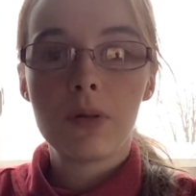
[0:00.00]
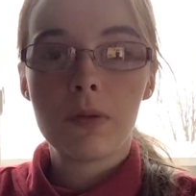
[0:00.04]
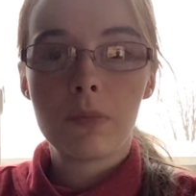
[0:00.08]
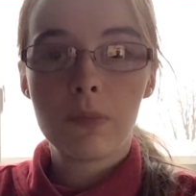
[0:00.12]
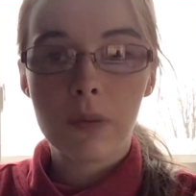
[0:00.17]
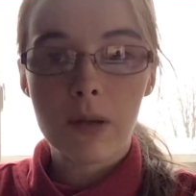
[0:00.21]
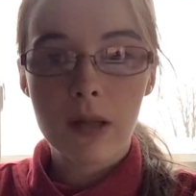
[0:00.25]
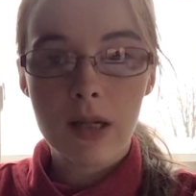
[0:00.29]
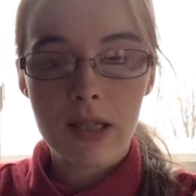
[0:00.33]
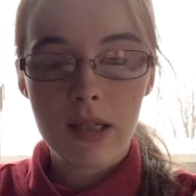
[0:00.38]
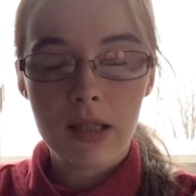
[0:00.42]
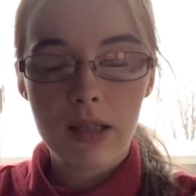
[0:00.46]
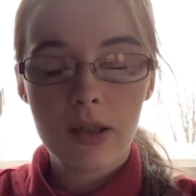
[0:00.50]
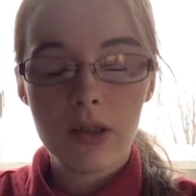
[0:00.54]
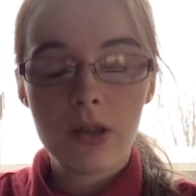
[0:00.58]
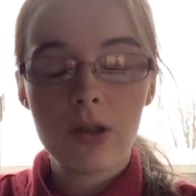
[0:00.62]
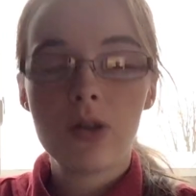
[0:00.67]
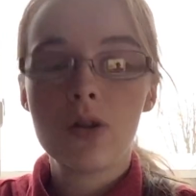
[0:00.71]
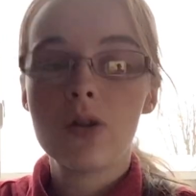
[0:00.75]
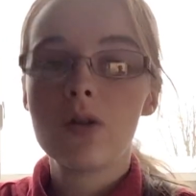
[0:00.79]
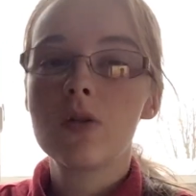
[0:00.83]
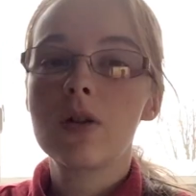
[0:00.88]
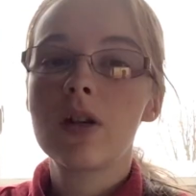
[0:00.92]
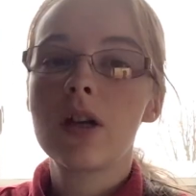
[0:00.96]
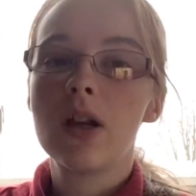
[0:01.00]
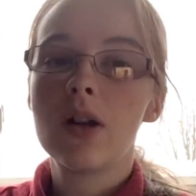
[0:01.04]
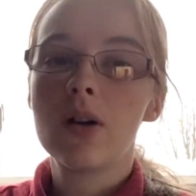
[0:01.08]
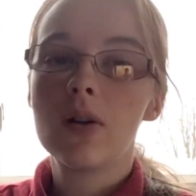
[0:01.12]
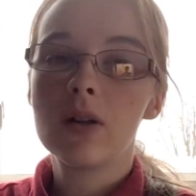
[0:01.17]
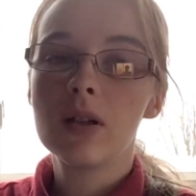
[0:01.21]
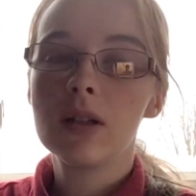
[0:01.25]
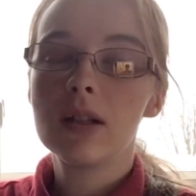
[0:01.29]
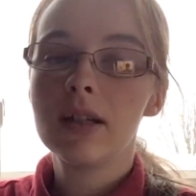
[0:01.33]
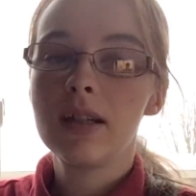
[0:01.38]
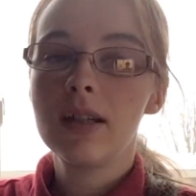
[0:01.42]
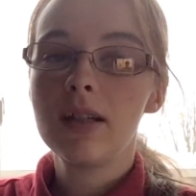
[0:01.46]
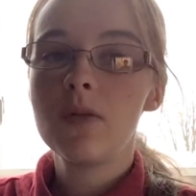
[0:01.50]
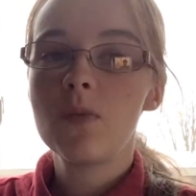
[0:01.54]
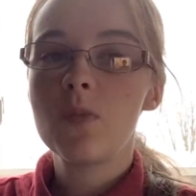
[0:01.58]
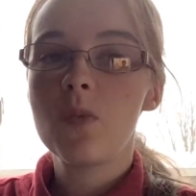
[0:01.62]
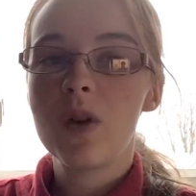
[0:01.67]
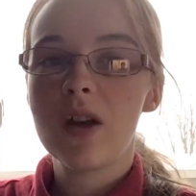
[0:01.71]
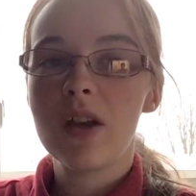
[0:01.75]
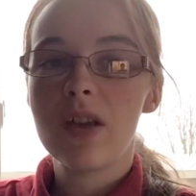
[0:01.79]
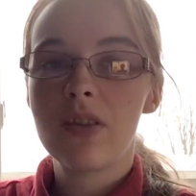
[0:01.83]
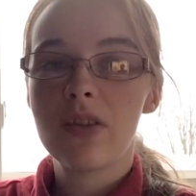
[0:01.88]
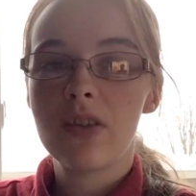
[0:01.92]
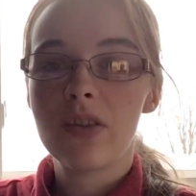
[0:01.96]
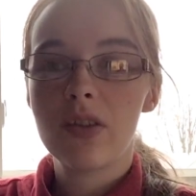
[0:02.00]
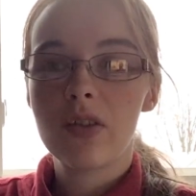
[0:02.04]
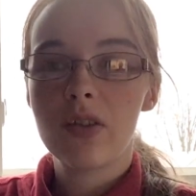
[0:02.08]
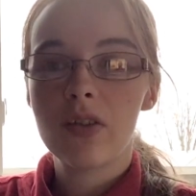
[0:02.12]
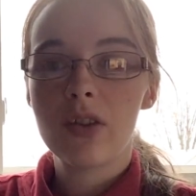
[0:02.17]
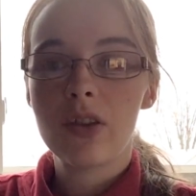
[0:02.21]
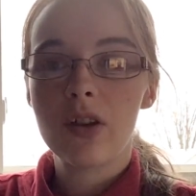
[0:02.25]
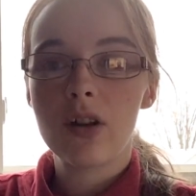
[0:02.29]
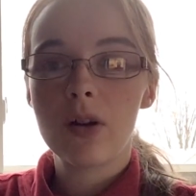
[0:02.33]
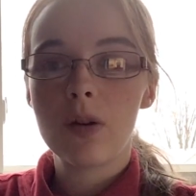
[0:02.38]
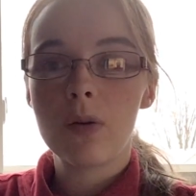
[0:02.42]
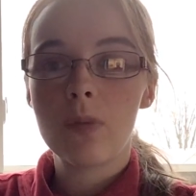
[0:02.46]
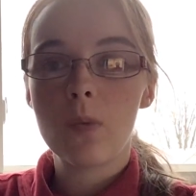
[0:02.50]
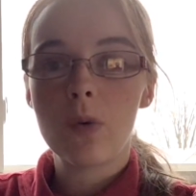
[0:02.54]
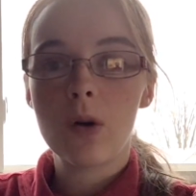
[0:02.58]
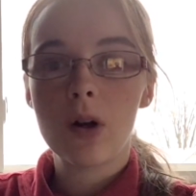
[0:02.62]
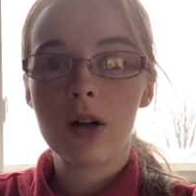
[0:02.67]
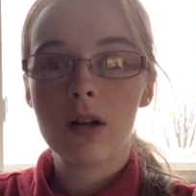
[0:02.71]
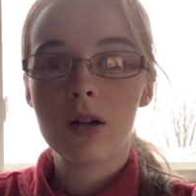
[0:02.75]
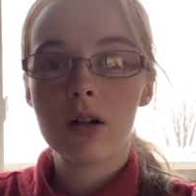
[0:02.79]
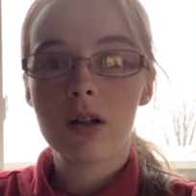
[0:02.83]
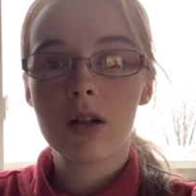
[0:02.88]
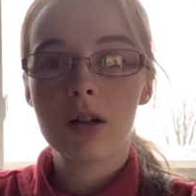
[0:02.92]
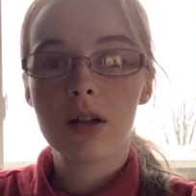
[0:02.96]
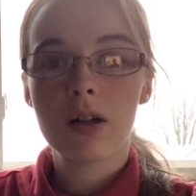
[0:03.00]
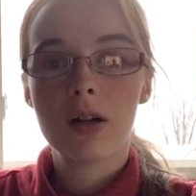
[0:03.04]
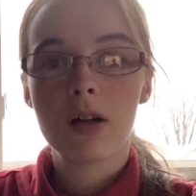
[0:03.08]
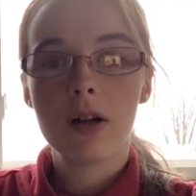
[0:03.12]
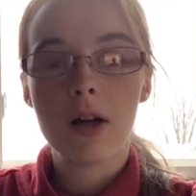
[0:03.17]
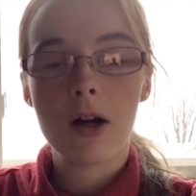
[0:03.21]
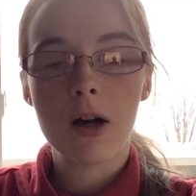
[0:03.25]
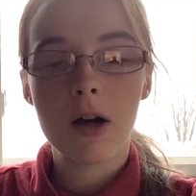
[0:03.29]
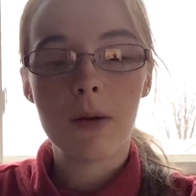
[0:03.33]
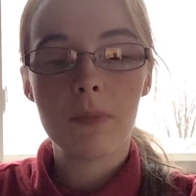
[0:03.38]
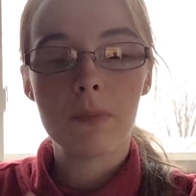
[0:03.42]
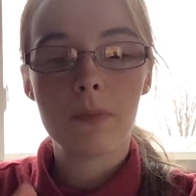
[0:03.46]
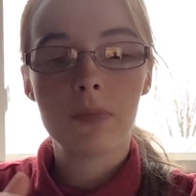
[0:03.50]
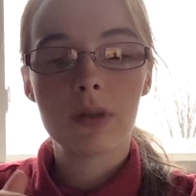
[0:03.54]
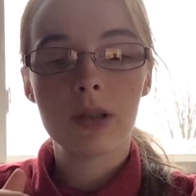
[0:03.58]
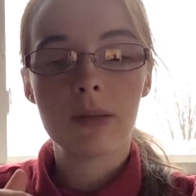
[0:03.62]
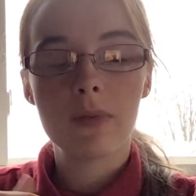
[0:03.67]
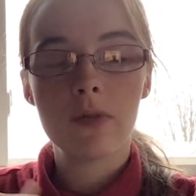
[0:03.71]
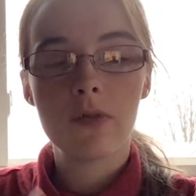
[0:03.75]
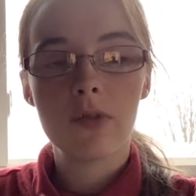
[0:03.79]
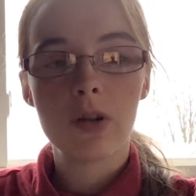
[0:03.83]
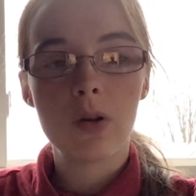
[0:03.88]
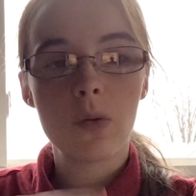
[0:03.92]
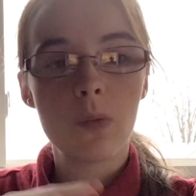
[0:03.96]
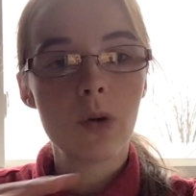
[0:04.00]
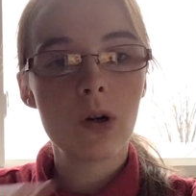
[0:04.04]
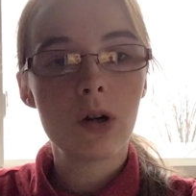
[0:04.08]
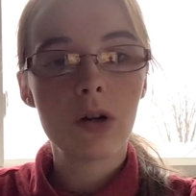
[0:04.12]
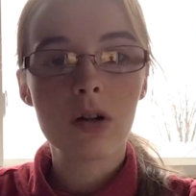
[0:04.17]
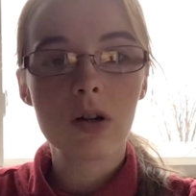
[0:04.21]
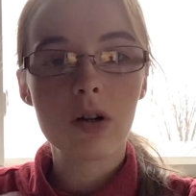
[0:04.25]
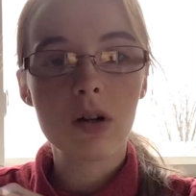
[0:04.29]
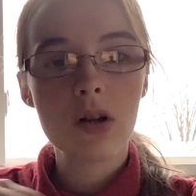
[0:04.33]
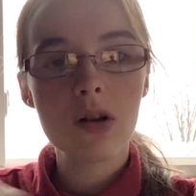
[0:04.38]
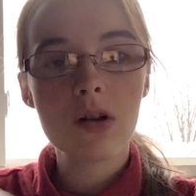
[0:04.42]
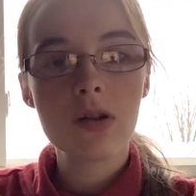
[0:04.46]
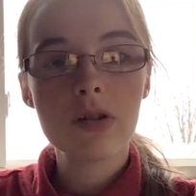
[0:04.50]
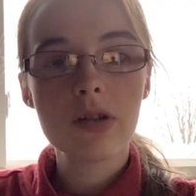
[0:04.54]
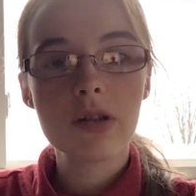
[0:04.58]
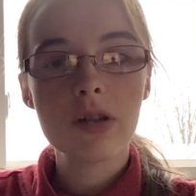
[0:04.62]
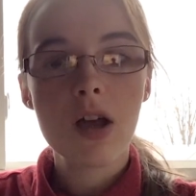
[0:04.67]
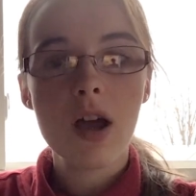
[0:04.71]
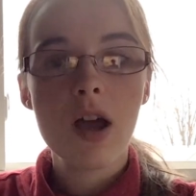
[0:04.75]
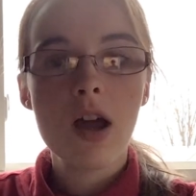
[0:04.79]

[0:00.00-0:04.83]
planning to go caroling with their work, some of the work girls.